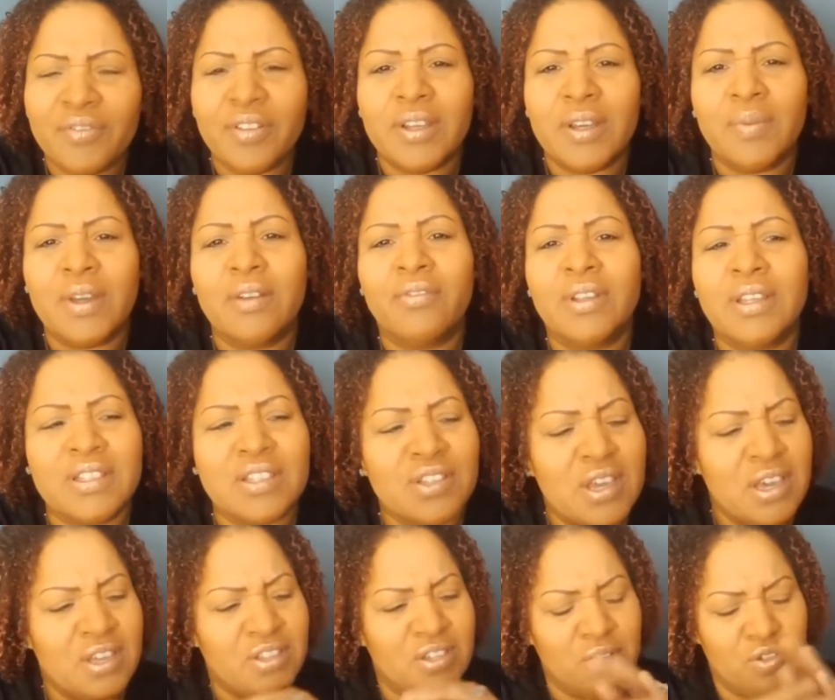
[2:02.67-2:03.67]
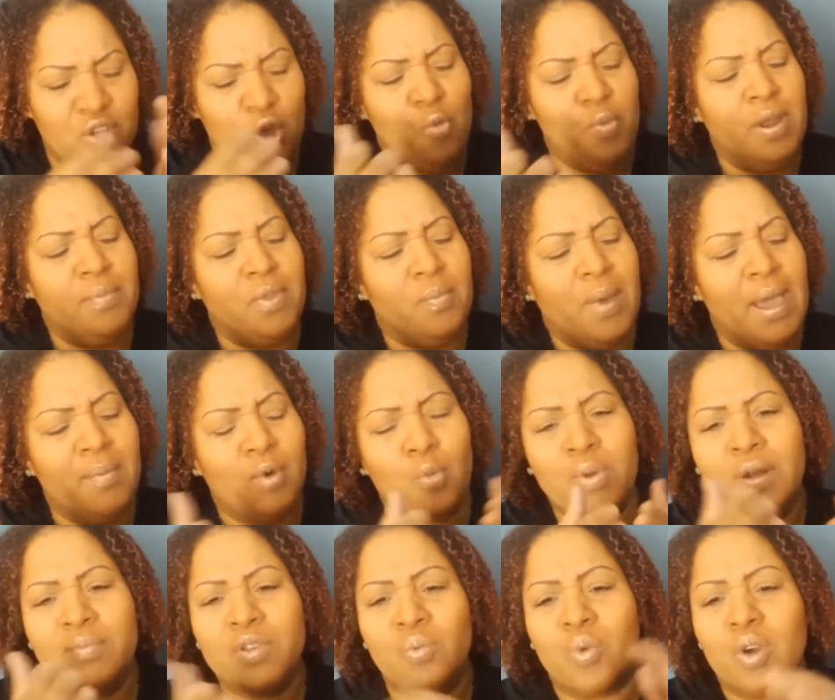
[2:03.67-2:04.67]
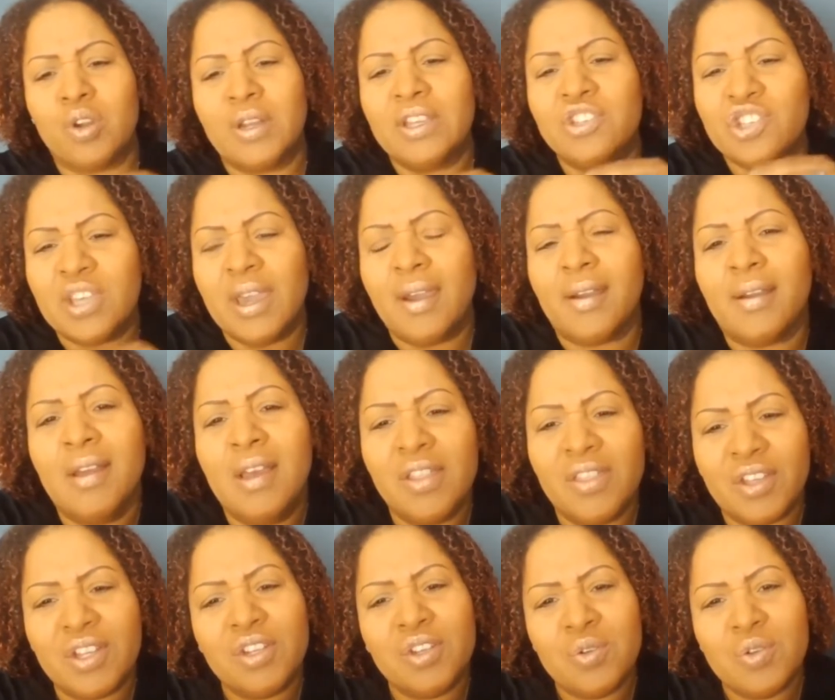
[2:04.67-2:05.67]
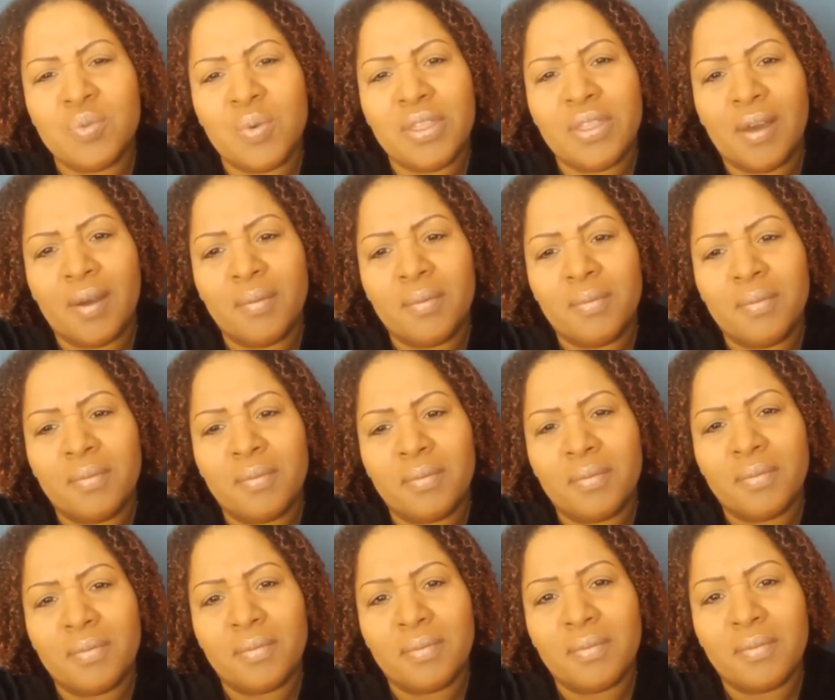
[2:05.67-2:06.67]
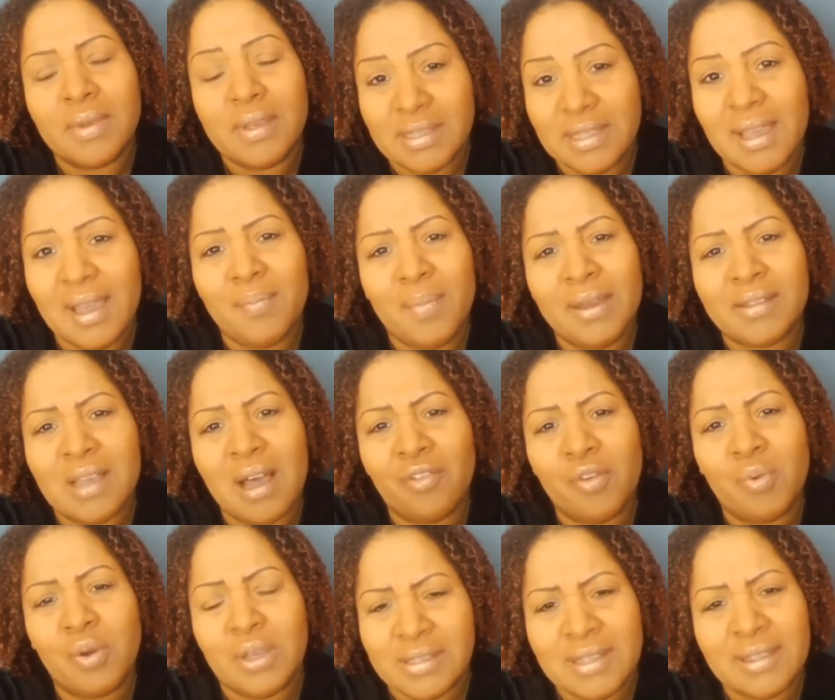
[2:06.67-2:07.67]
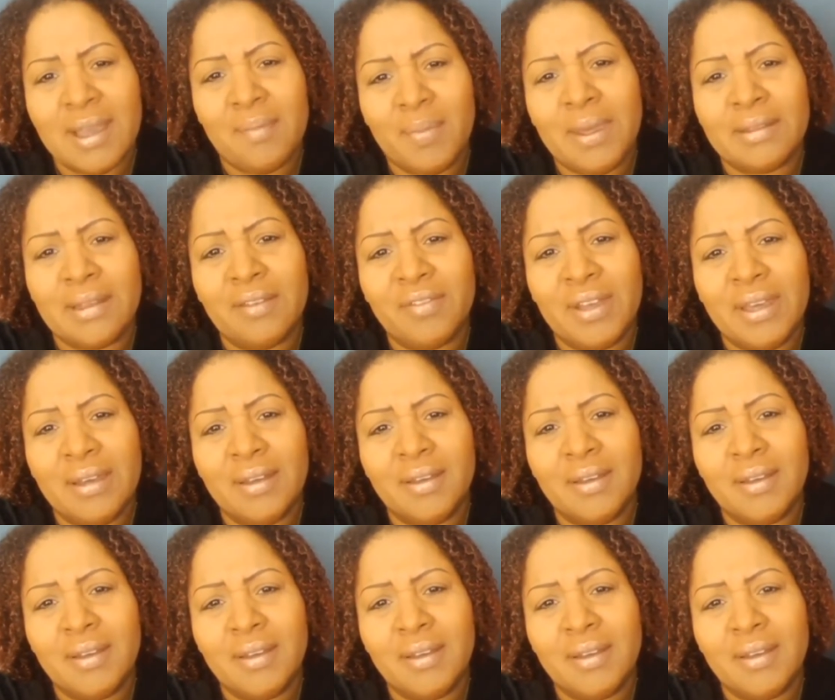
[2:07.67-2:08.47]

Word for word: for them, that are willing to, to, to open up the Bible, open up the word, and share the good news with them. Isn't that being tolerable? Isn't that being loving?